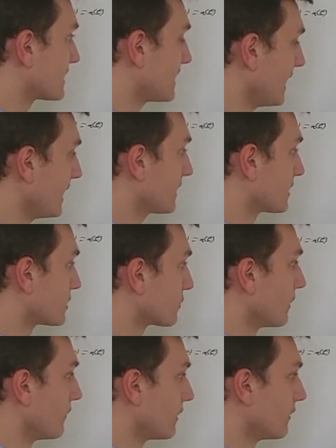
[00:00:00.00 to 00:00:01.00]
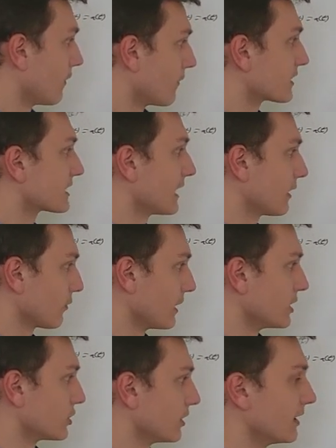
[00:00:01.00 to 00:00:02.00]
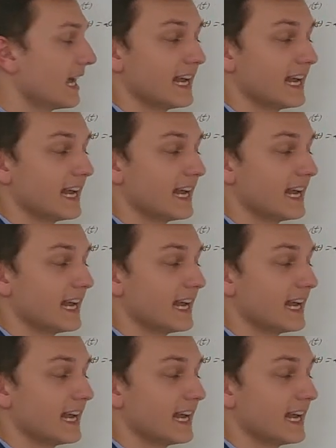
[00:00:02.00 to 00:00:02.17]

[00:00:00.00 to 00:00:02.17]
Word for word: take the derivative of acceleration